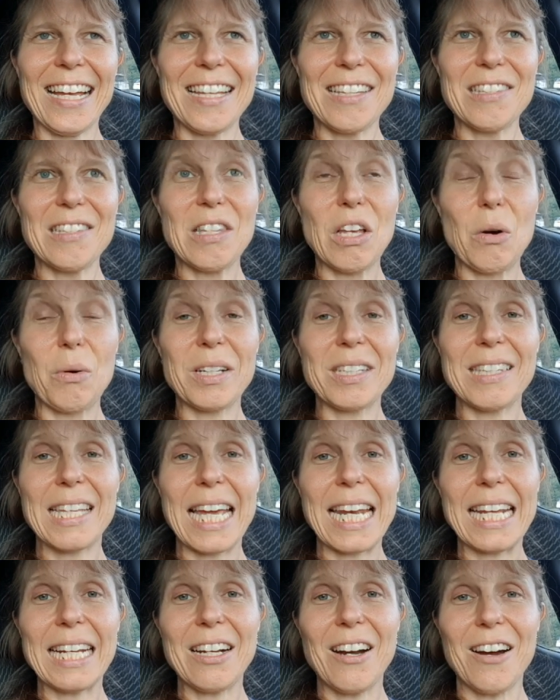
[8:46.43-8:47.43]
So it's
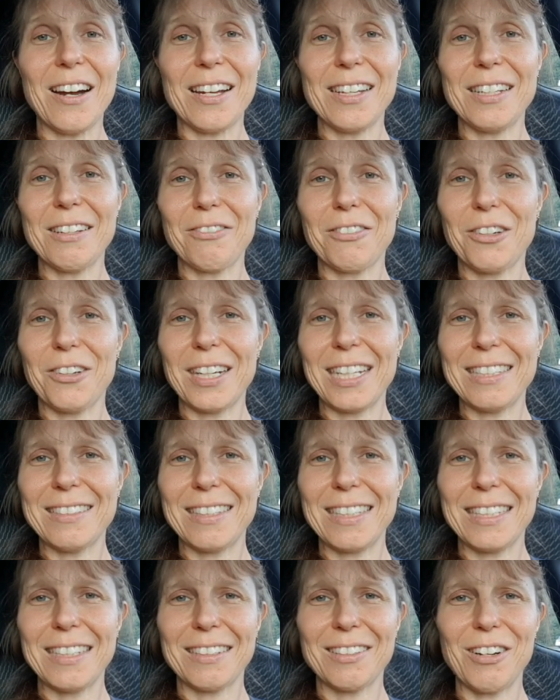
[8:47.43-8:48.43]
getting kind of
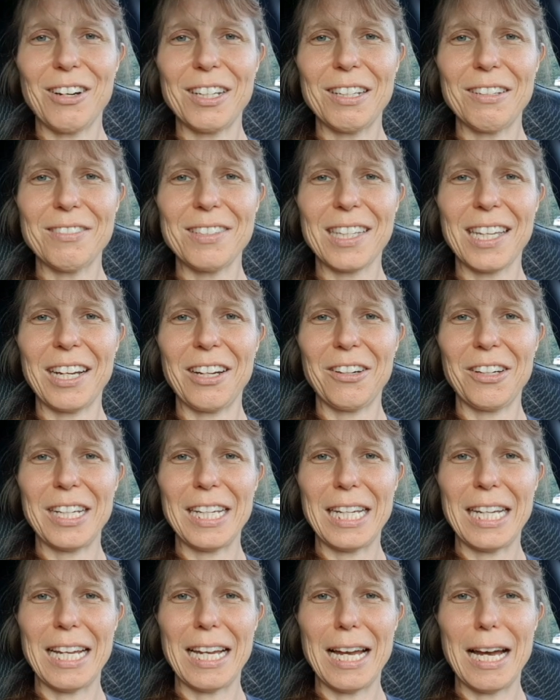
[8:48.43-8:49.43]
crazy and kind of
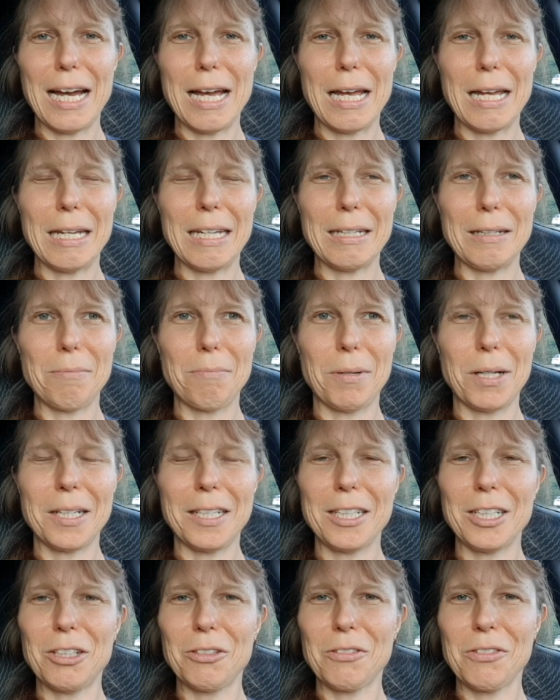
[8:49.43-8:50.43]
scary. I
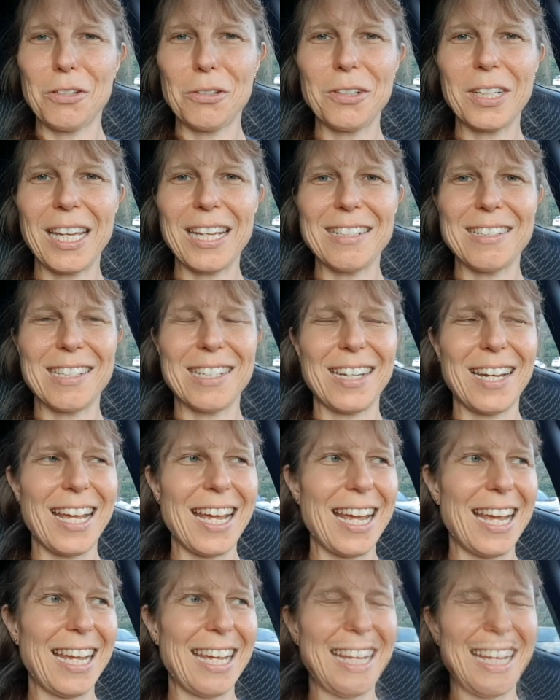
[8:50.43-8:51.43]
bought a new suitcase
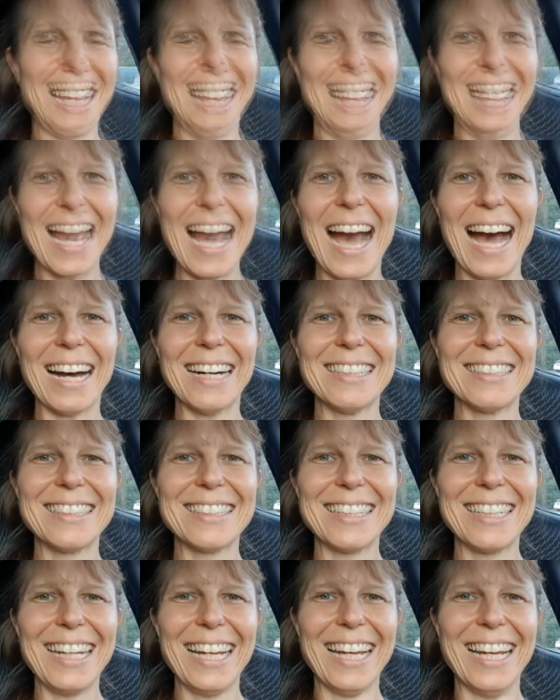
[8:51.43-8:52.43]
today. Yeah,
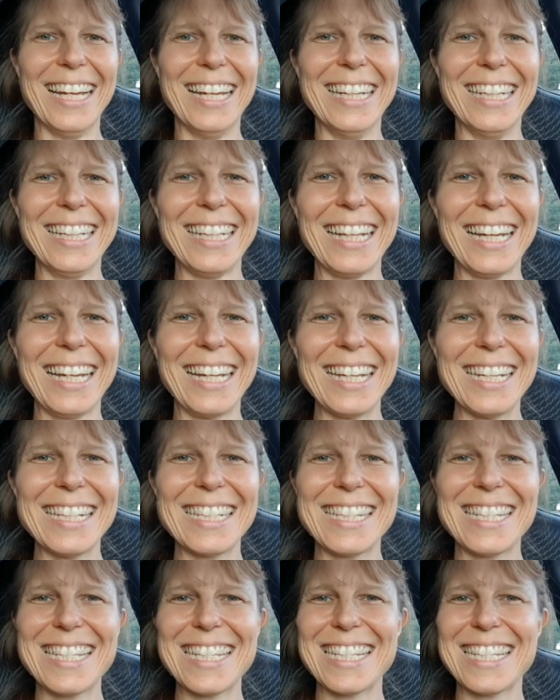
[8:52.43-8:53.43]

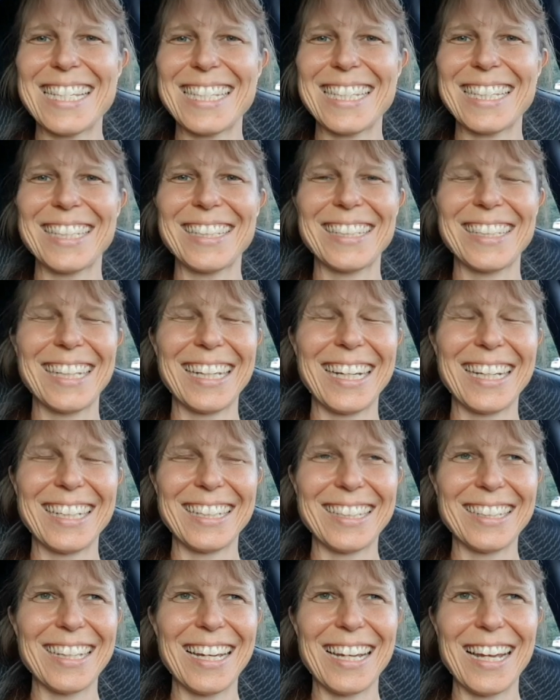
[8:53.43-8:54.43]
it's
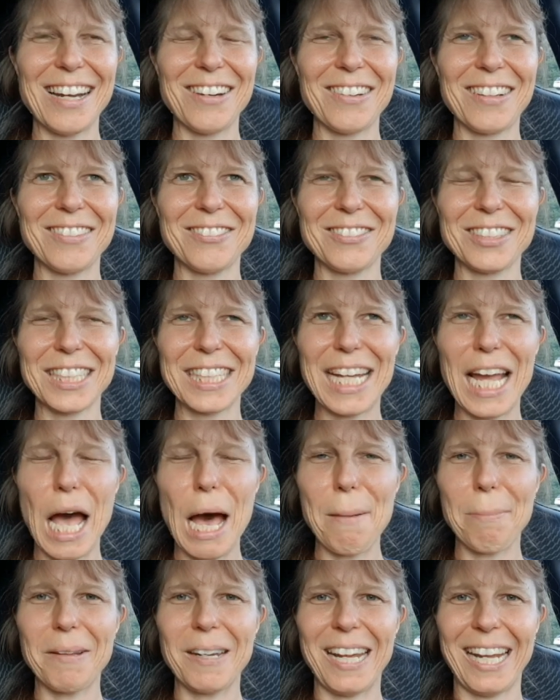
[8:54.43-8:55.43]
really
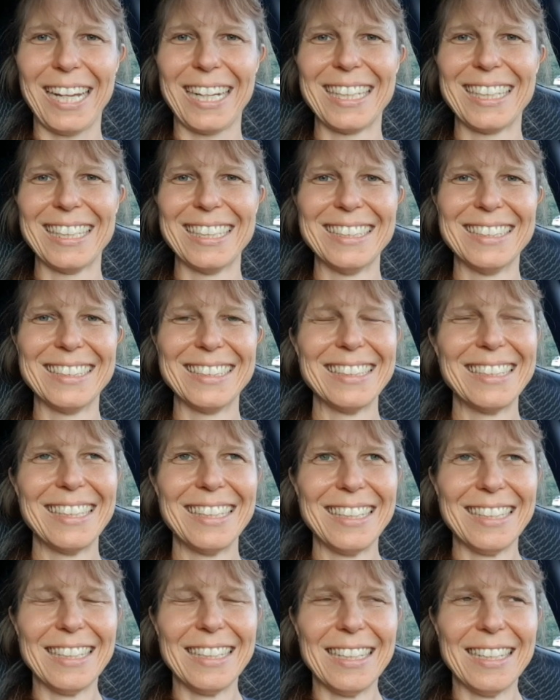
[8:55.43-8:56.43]
happening.
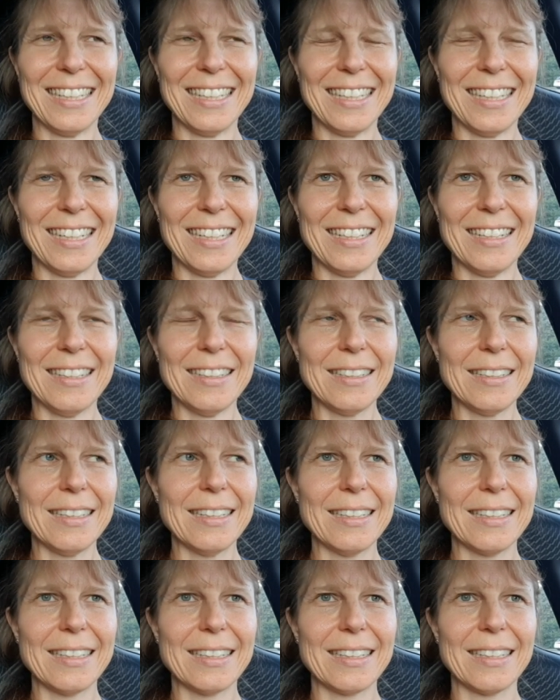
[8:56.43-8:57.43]

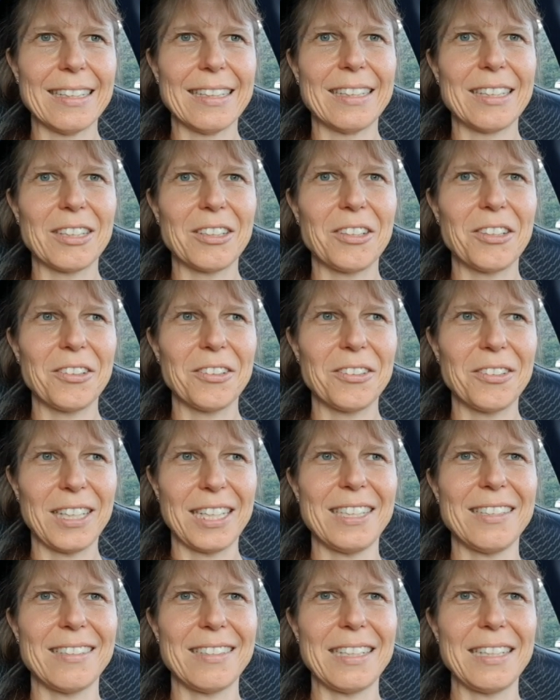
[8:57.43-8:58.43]
Oh,
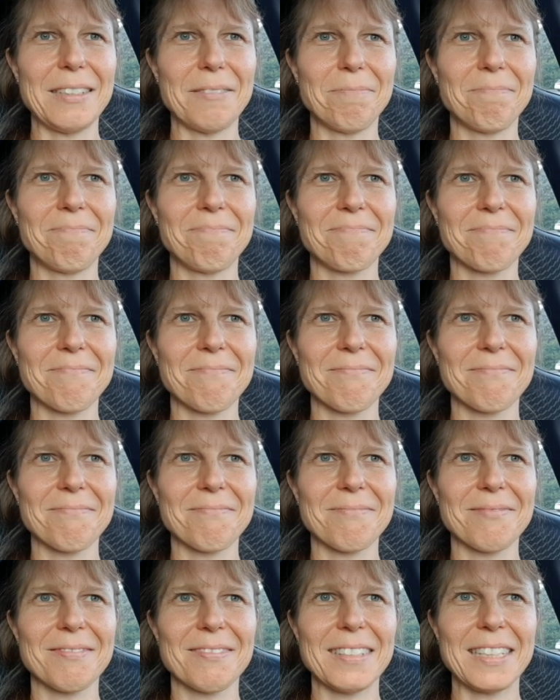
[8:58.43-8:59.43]
crazy.
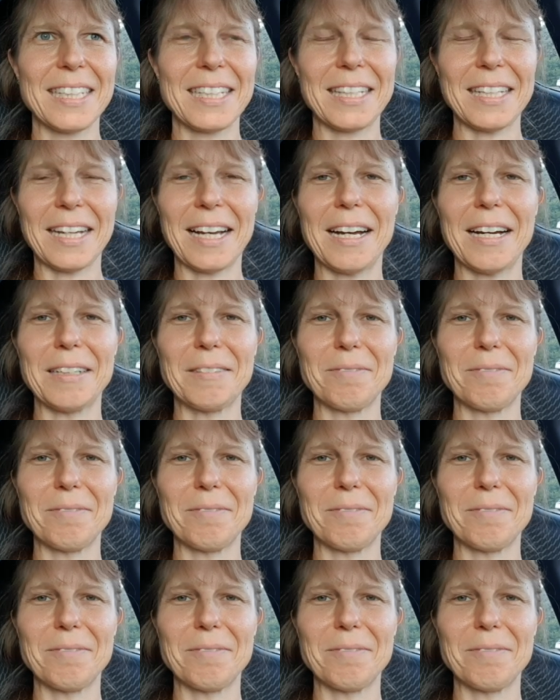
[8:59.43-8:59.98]
Yeah.